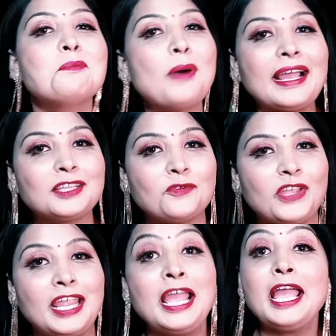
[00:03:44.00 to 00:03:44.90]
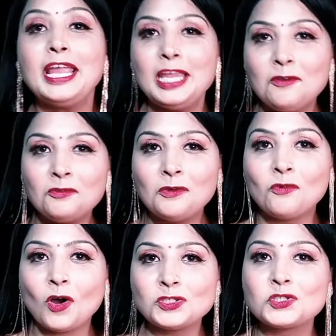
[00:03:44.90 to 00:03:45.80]
By the way, if you
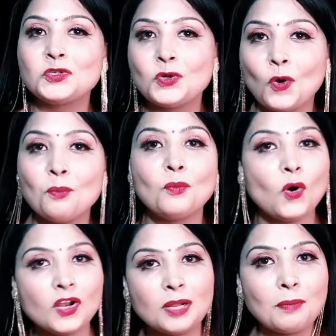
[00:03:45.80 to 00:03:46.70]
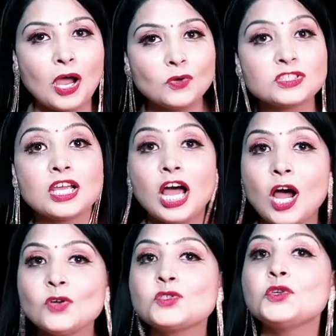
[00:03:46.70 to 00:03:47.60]
want to know more about
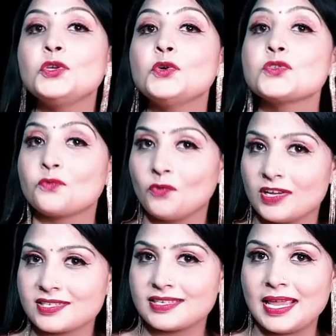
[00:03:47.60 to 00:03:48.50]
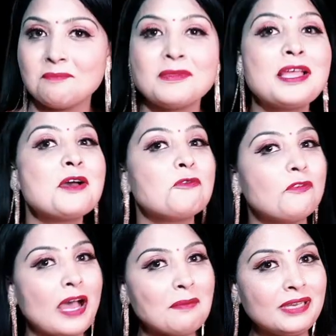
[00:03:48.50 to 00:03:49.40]
how to use first name,
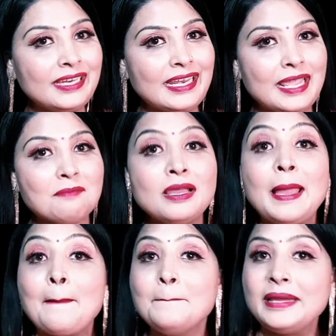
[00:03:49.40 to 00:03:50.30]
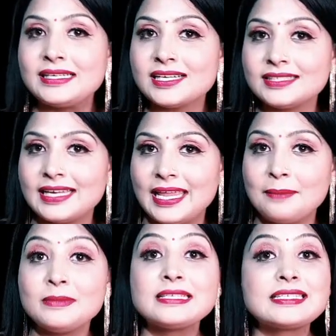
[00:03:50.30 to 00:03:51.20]
family name, middle
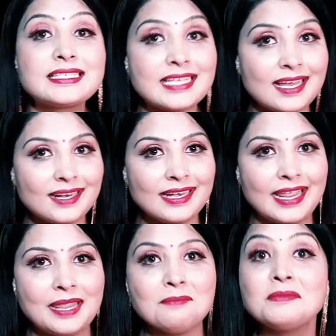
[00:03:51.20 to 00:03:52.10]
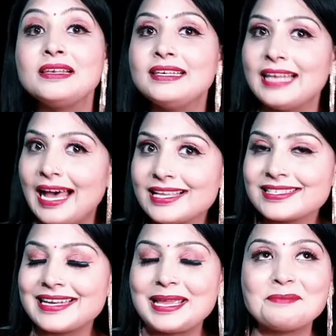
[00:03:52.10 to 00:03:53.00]
name, surname,
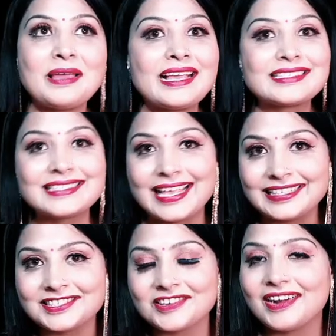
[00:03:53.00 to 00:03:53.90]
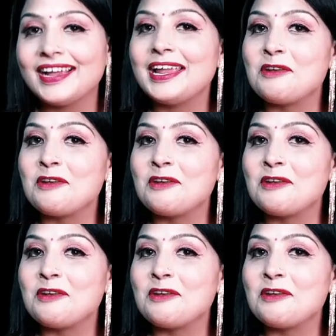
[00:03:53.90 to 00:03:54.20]
last name, etc.